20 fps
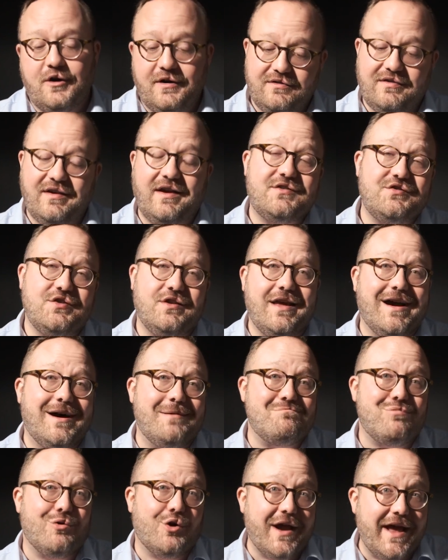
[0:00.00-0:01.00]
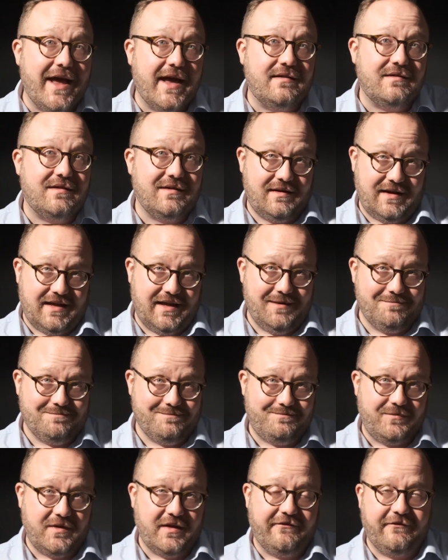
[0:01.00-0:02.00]
It's actually a brand name
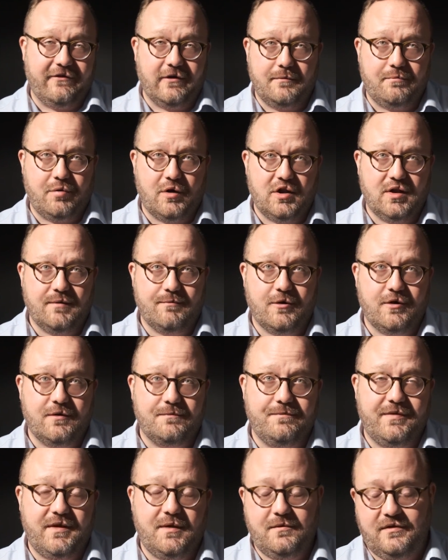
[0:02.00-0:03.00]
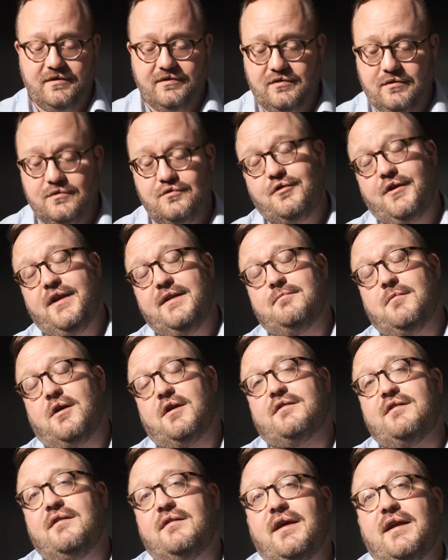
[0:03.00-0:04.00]
for a polymer that was
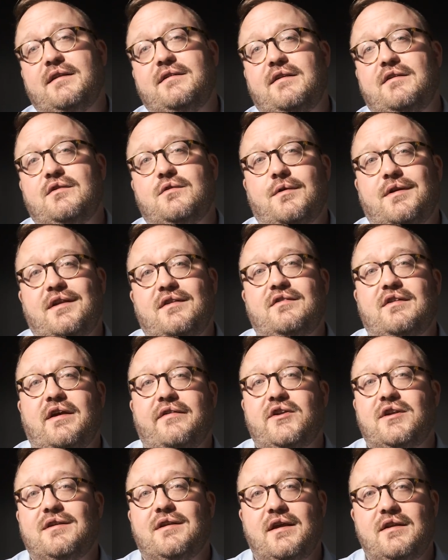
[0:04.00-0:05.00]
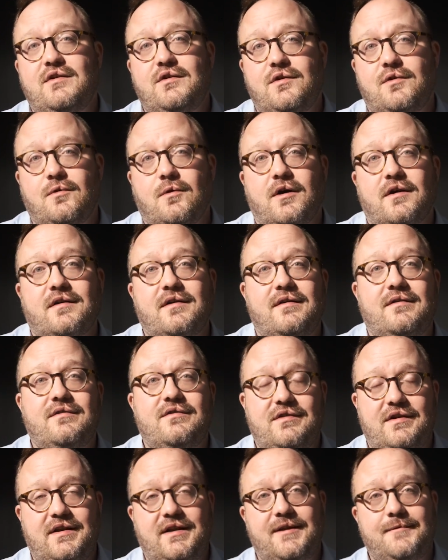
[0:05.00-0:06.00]
trademarked in 1927 in New York
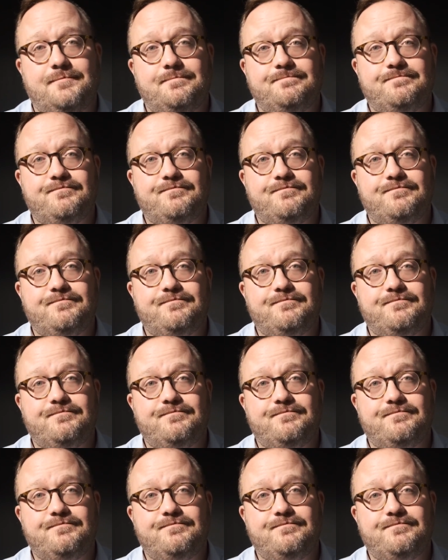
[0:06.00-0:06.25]
City.